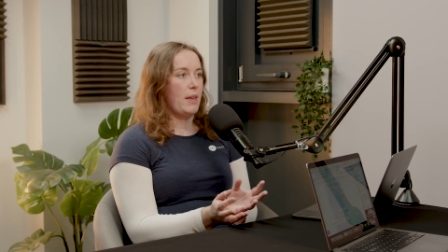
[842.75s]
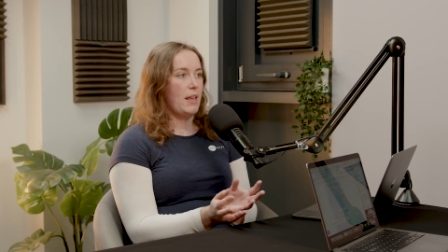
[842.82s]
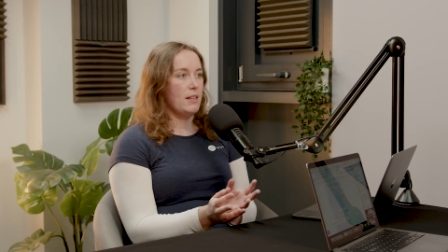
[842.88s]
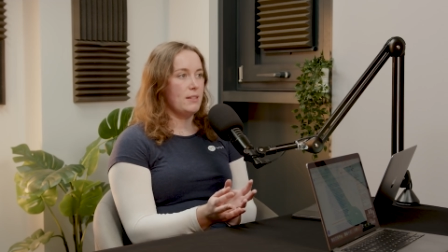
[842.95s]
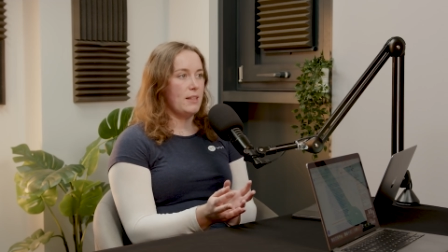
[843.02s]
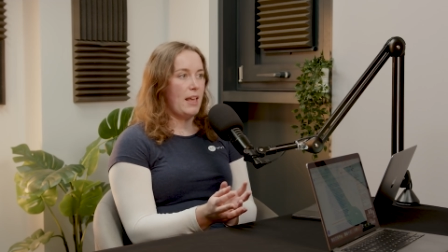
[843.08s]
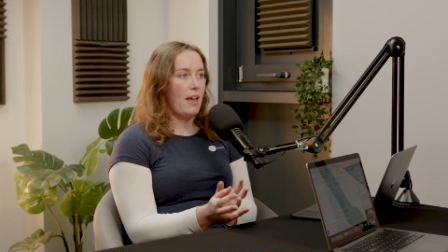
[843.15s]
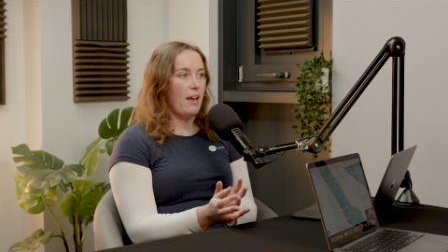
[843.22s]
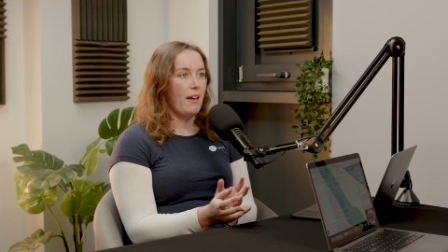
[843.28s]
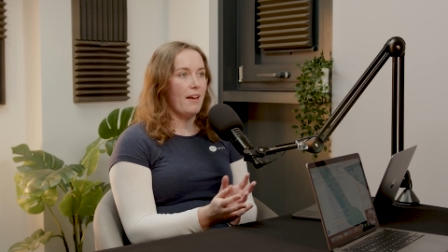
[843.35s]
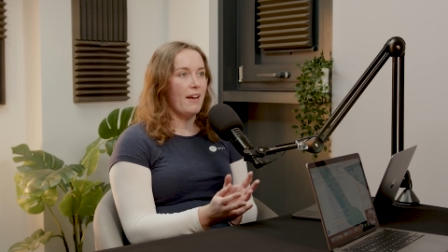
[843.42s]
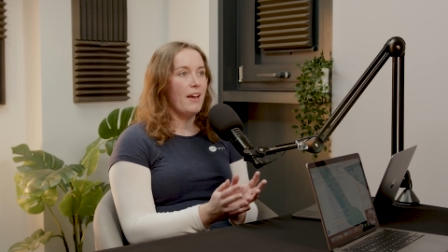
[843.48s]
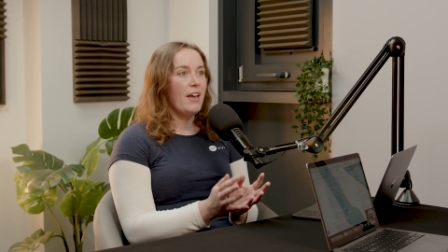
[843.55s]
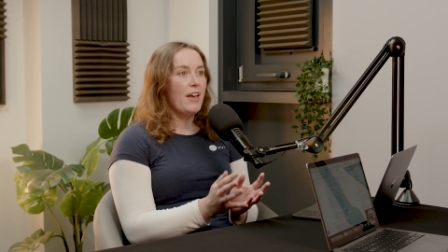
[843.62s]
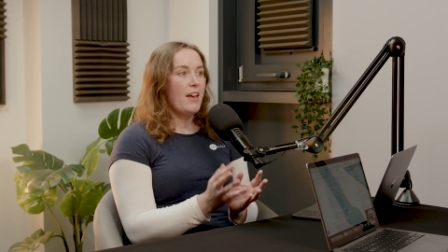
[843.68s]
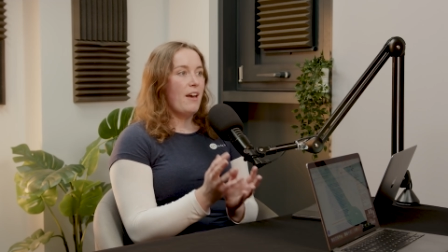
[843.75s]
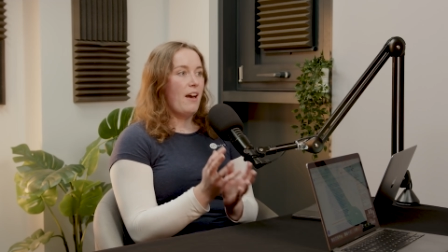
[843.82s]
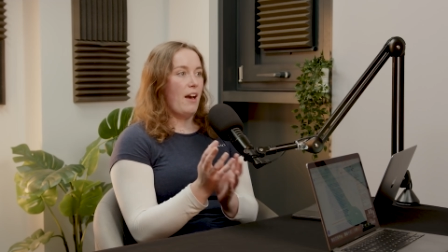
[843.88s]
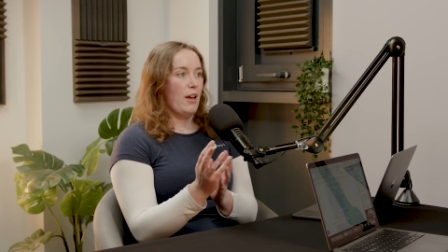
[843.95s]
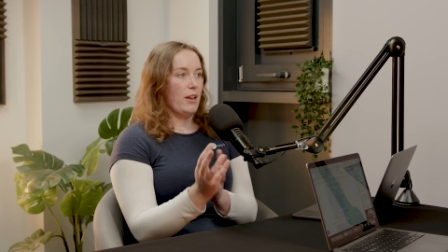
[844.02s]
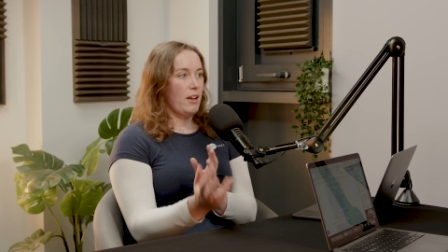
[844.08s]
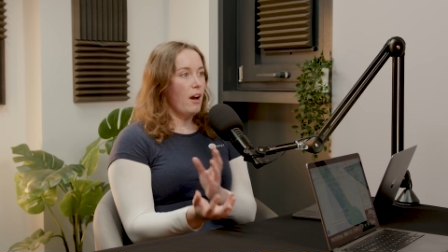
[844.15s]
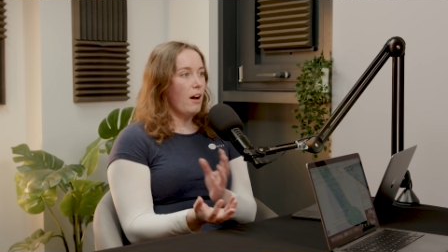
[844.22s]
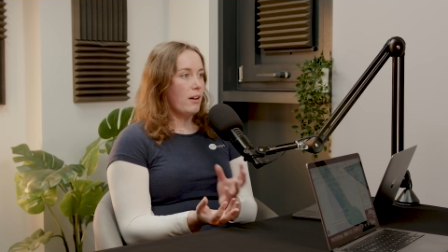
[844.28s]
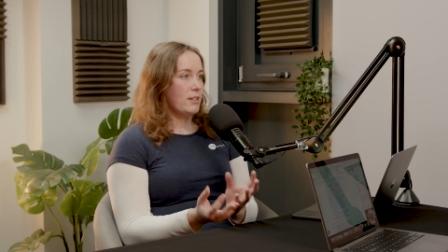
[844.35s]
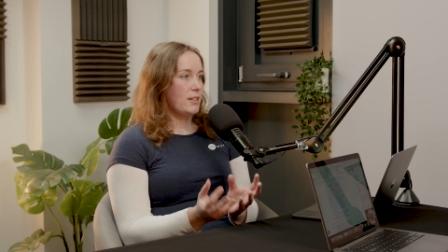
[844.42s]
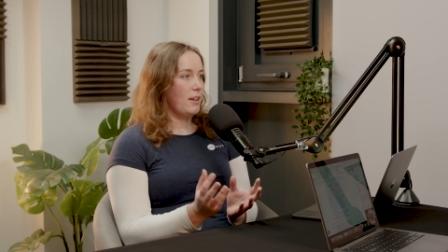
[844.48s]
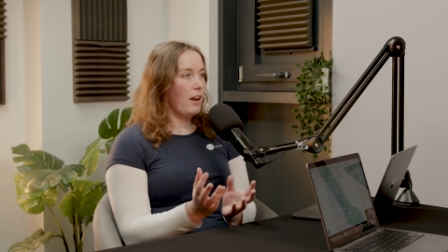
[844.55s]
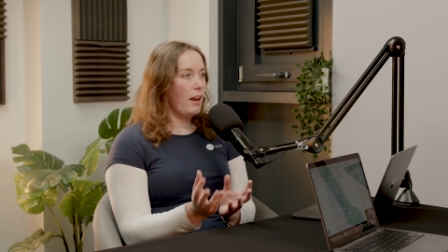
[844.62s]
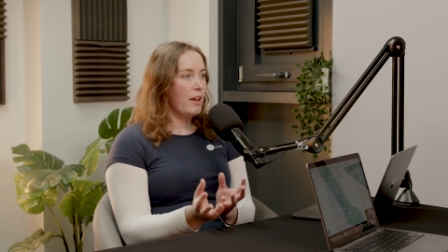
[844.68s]
Is it a card
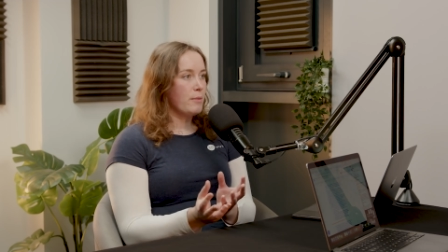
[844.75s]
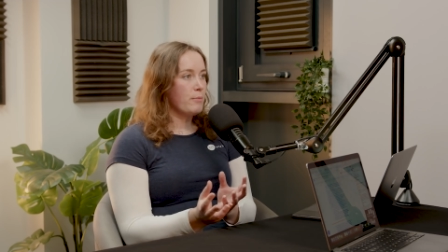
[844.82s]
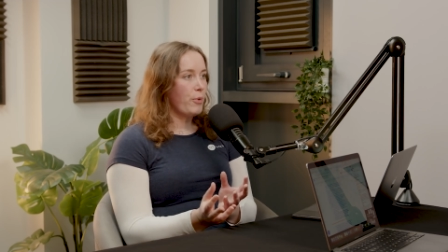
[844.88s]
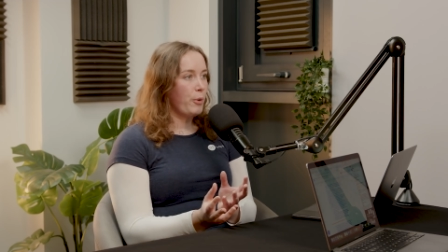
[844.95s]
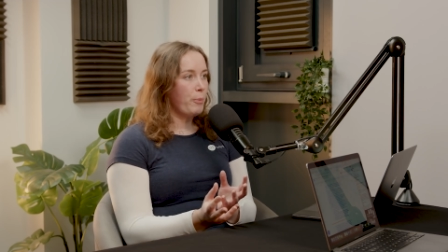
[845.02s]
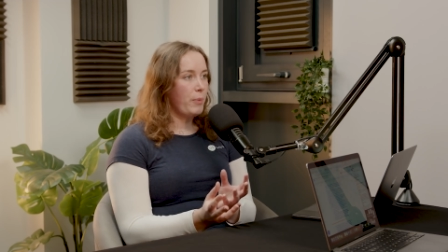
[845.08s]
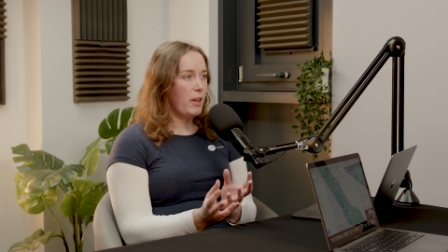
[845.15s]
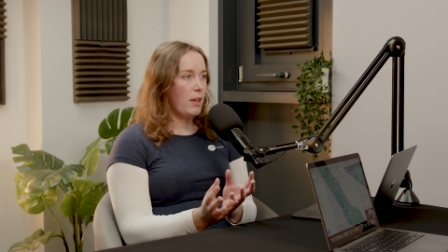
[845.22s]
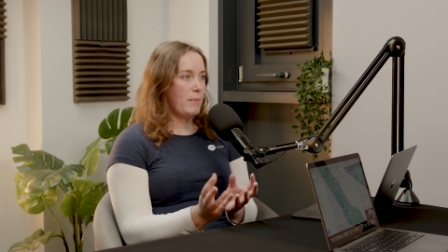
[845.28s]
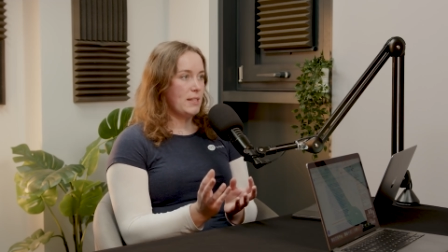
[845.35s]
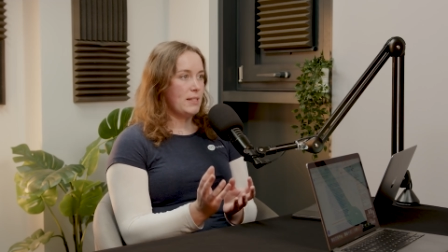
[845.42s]
decline problem?